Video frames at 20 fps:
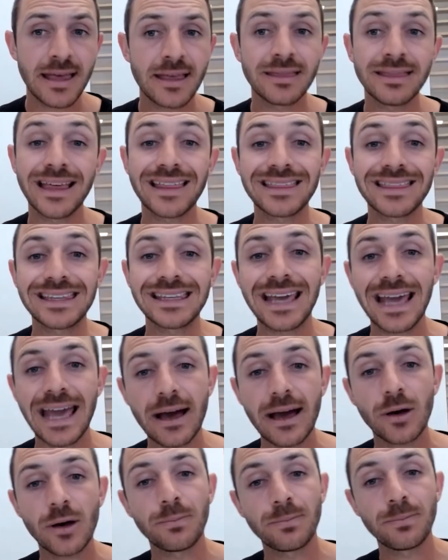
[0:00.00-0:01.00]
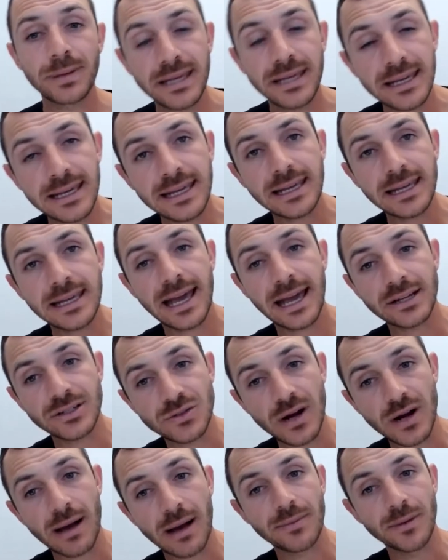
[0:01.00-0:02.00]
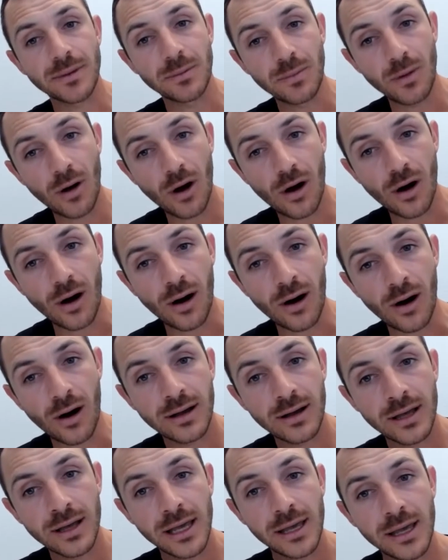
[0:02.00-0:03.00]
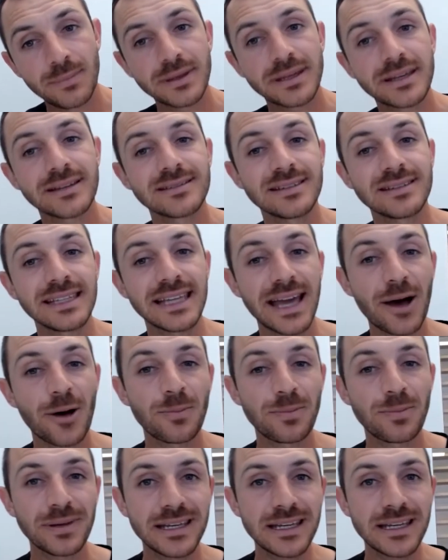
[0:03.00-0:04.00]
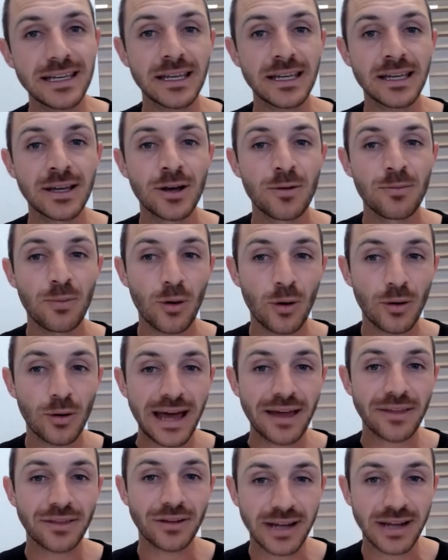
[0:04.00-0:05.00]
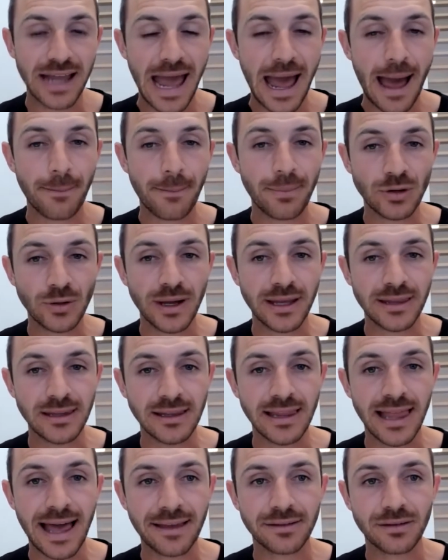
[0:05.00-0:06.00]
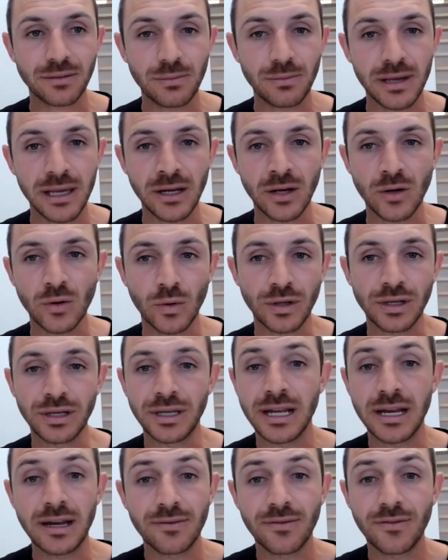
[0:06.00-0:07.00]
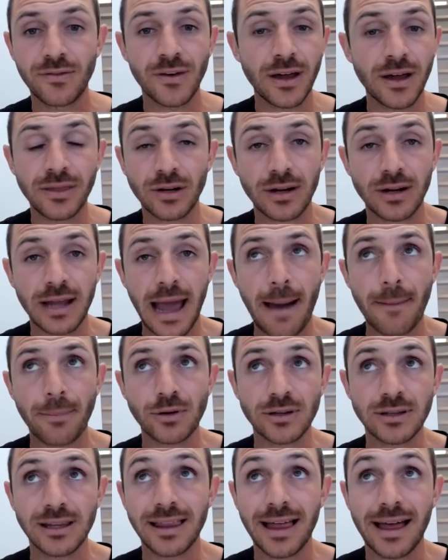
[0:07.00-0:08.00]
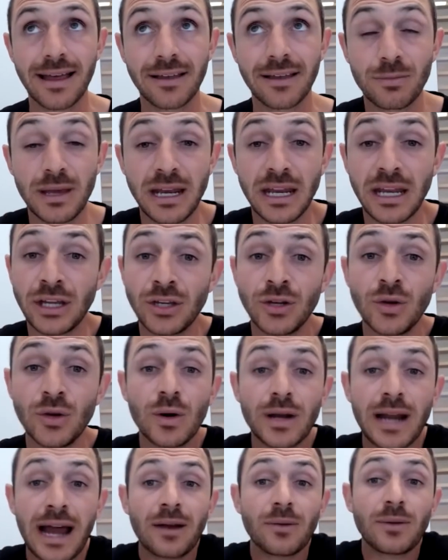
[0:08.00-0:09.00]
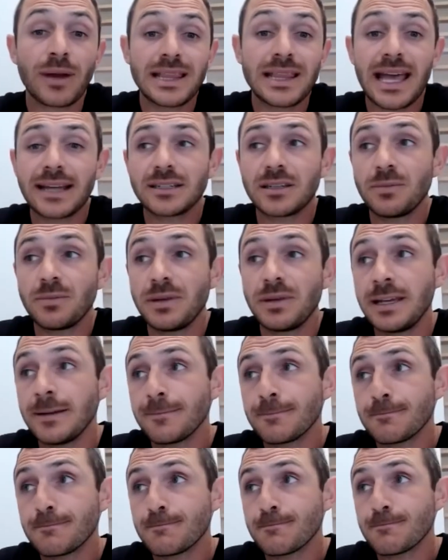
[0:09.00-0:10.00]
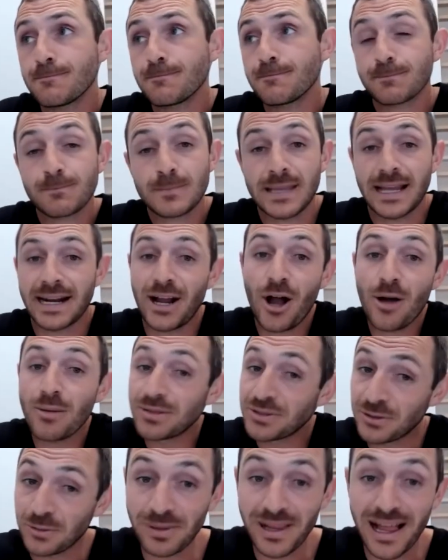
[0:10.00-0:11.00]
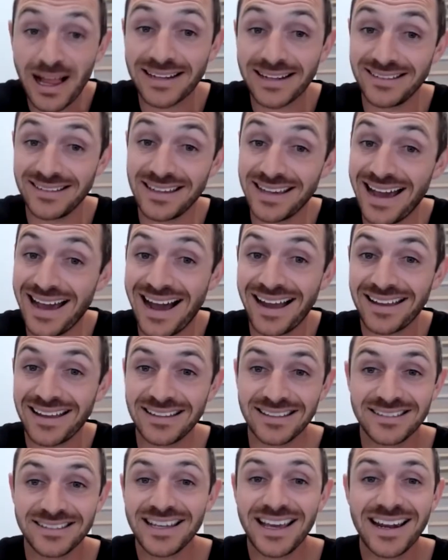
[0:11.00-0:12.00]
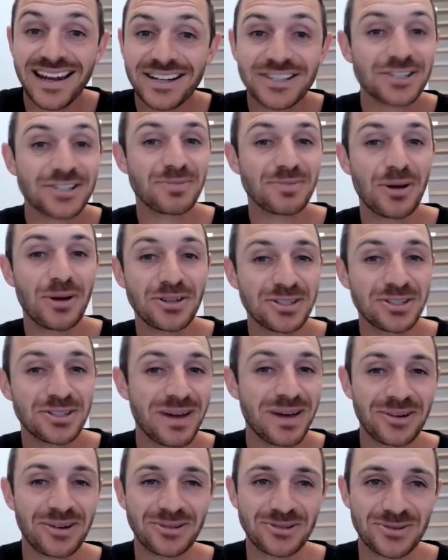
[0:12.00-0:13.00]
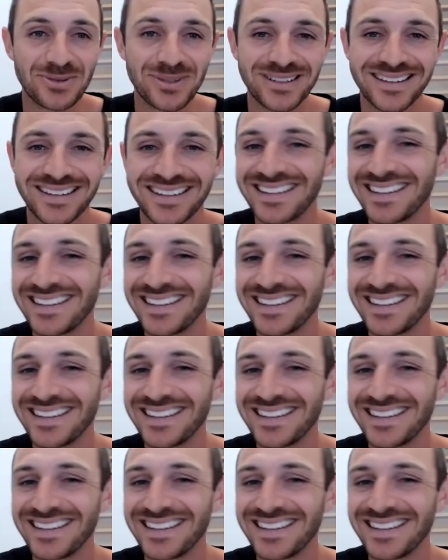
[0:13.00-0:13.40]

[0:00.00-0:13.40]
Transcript: that the LP had dropped the ball because the LP pulled out their capital at the last minute or didn't fund their capital at the last minute. And you know what I read that to be? Now, I almost replied to the guy. Instead, I just posted about it on Twitter.